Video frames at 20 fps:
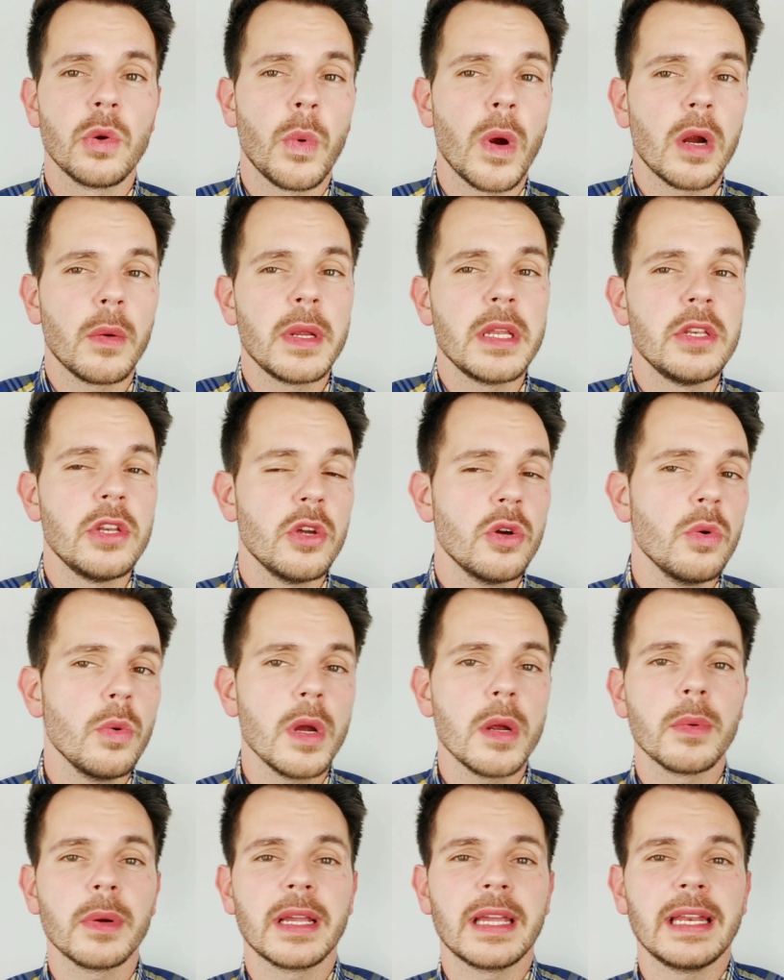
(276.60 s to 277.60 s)
to where we knew
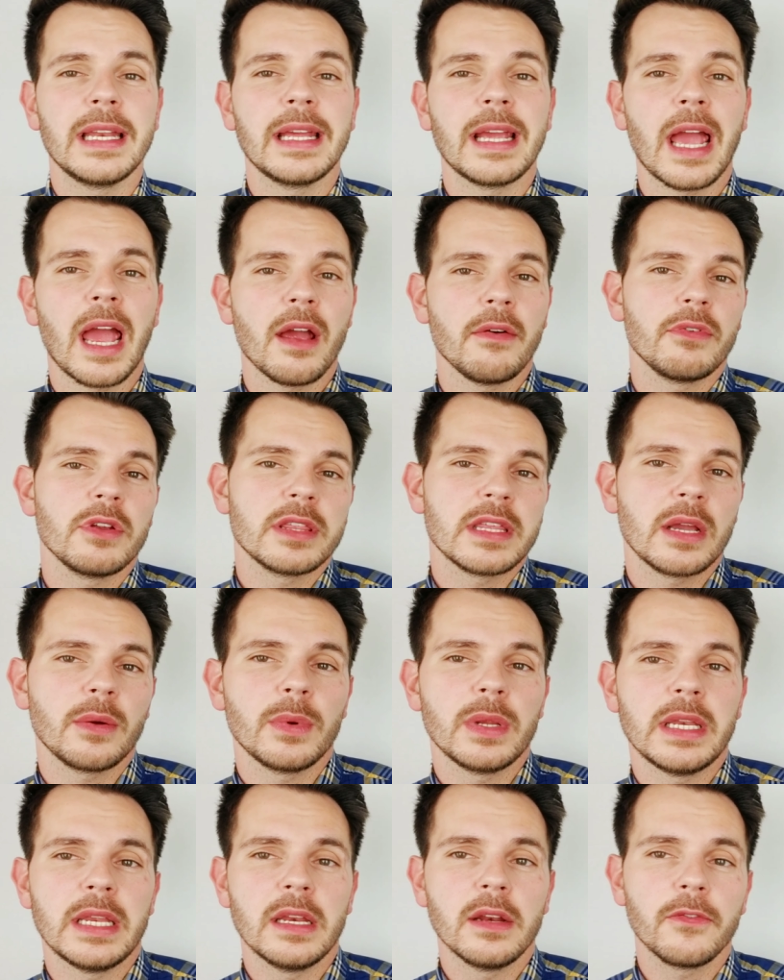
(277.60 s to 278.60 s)
we were getting everything
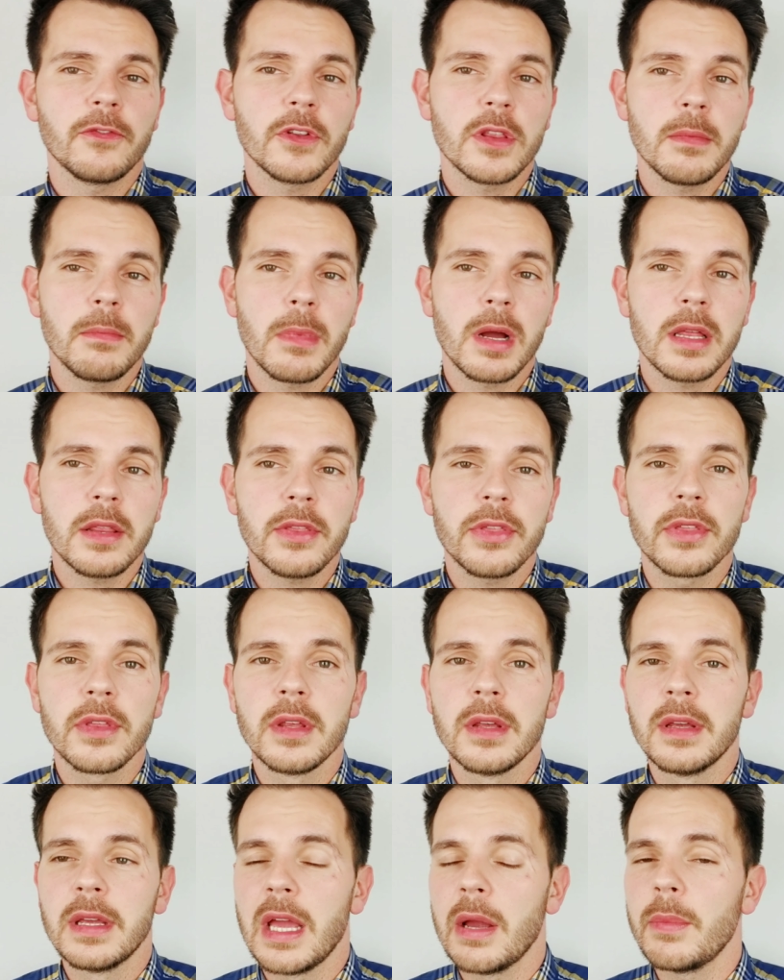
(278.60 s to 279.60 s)
we needed for the month
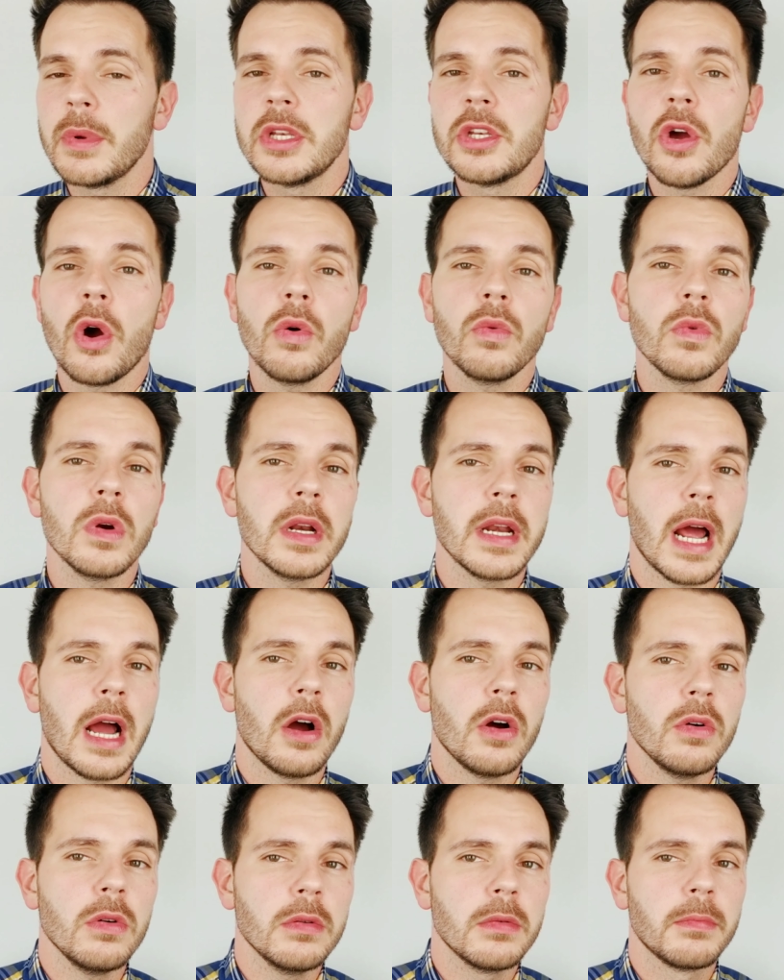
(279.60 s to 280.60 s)
and we don't run
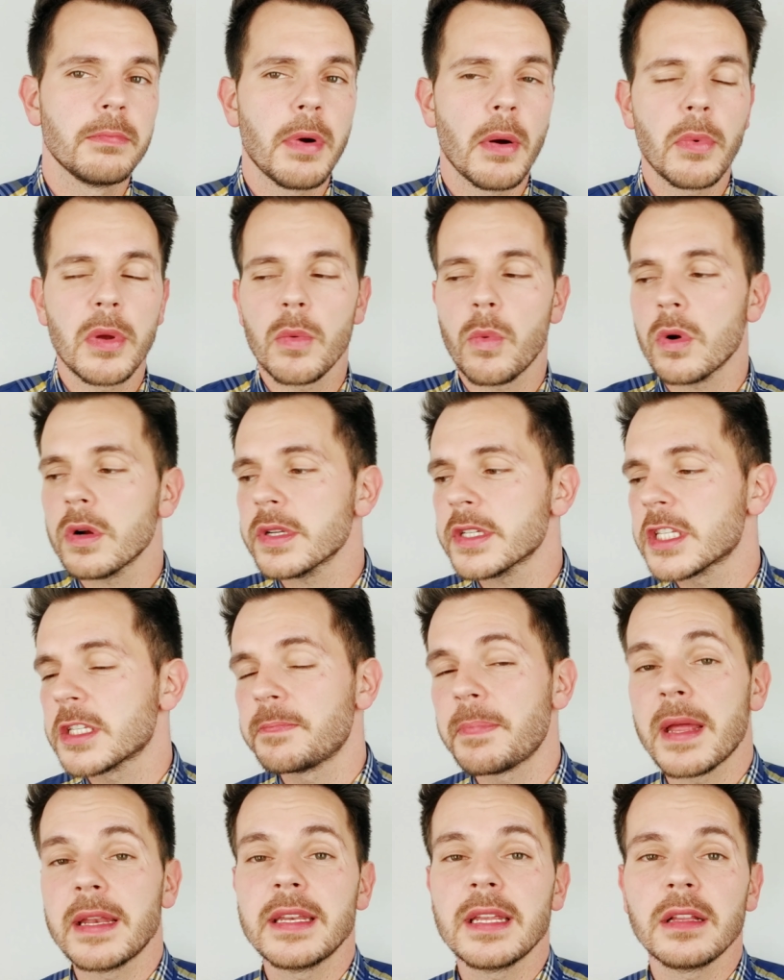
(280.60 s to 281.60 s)
out, but we weren't
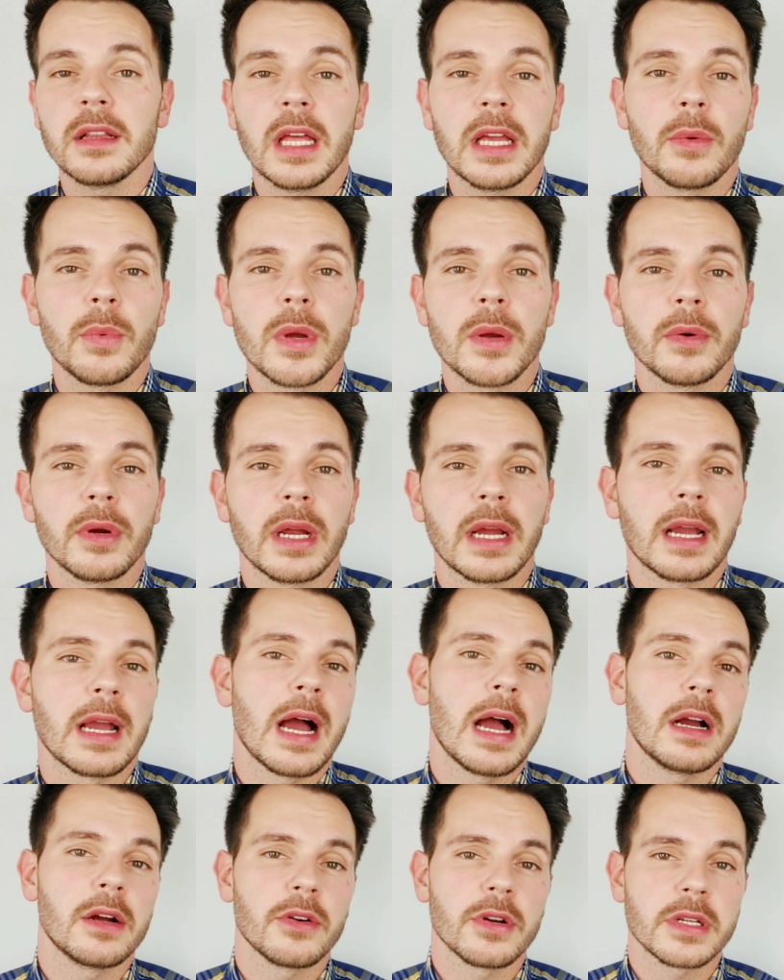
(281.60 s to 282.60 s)
spending like we were in
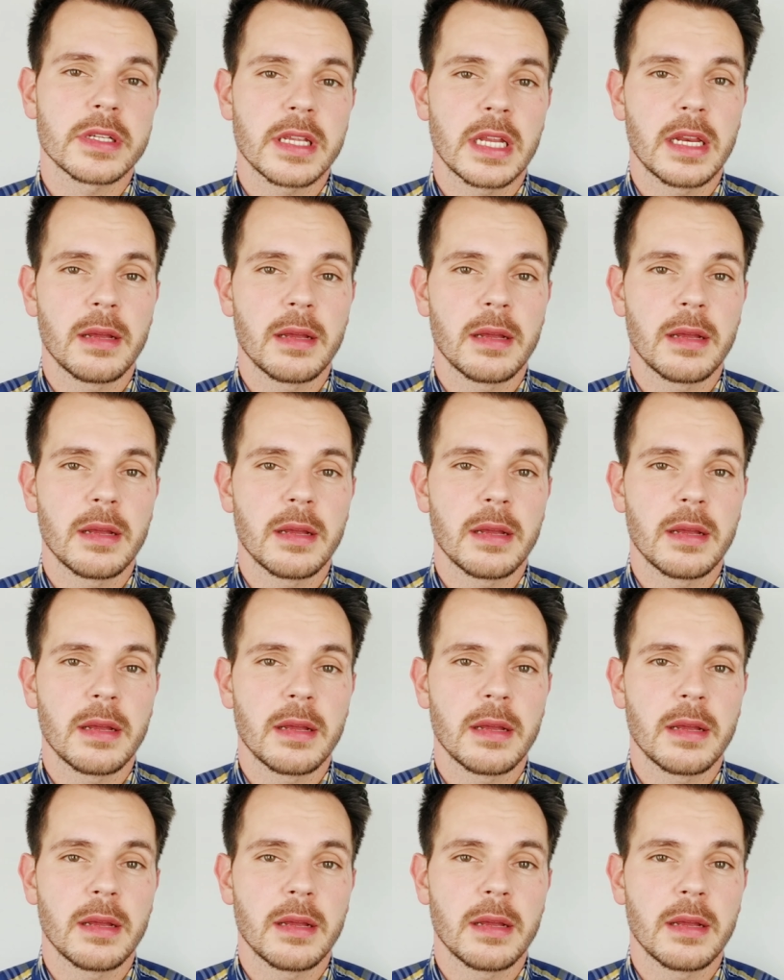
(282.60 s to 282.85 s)
Congress